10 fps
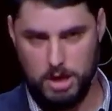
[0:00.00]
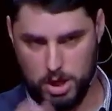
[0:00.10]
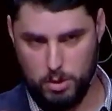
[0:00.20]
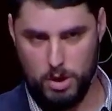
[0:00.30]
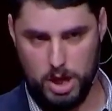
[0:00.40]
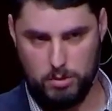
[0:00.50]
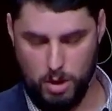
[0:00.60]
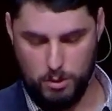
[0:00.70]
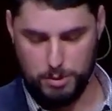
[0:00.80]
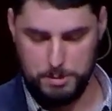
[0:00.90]
a quote
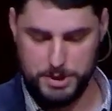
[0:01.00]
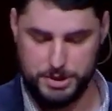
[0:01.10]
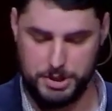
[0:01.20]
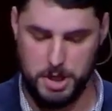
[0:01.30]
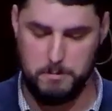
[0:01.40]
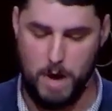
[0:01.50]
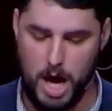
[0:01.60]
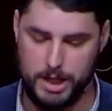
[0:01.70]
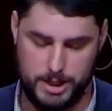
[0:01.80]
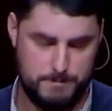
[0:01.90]
unquote woman's
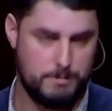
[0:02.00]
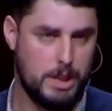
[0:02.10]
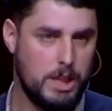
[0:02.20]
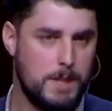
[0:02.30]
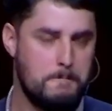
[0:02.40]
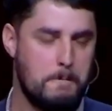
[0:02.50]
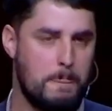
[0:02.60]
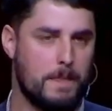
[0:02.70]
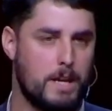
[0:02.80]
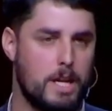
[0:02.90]
body?
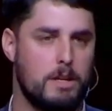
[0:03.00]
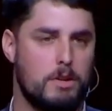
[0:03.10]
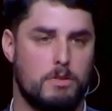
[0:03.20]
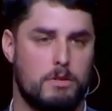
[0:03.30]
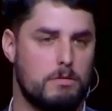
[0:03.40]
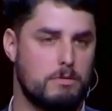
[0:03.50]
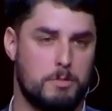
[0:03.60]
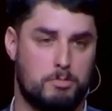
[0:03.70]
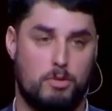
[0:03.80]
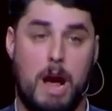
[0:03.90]
Okay.
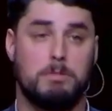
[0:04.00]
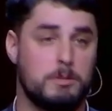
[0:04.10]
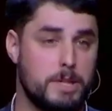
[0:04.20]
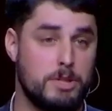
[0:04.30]
The problem